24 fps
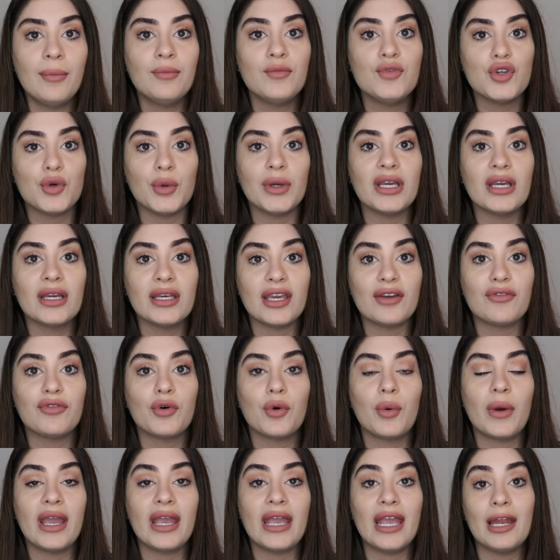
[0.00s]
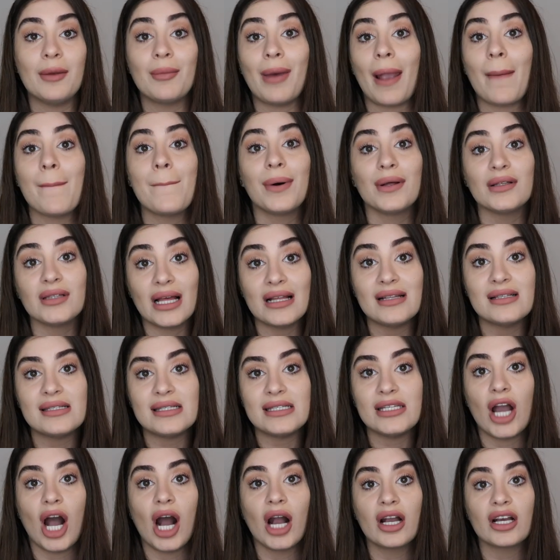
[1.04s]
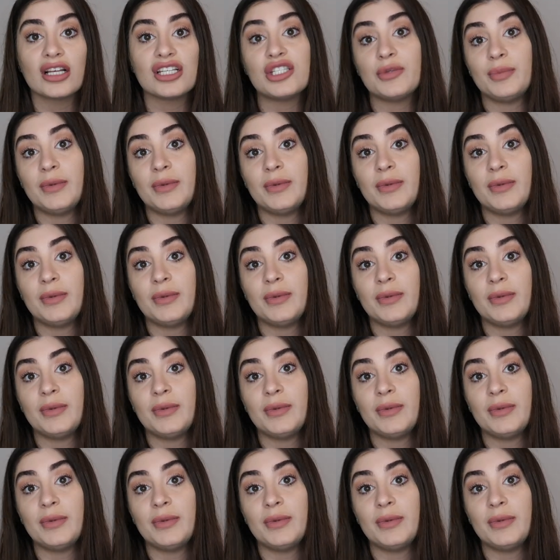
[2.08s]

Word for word: am doing a giveaway in my Balenciaga